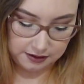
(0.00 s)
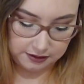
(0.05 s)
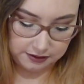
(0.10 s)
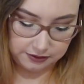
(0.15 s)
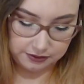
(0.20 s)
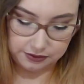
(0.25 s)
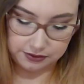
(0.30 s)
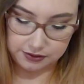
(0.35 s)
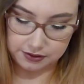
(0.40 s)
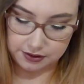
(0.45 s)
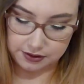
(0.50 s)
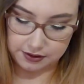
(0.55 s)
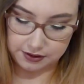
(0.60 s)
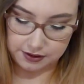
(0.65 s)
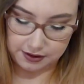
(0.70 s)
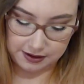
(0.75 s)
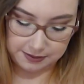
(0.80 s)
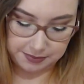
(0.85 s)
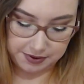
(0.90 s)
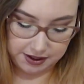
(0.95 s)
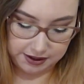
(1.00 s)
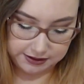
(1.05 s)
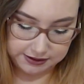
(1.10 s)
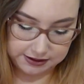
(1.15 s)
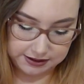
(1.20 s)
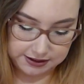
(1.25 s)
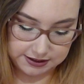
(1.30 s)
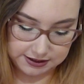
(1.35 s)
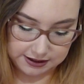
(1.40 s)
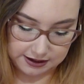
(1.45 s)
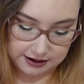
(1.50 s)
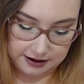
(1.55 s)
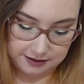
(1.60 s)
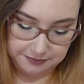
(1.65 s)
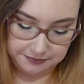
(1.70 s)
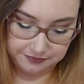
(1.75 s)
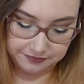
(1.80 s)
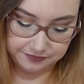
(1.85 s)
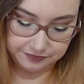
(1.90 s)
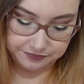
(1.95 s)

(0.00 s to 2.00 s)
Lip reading: So I picked this up.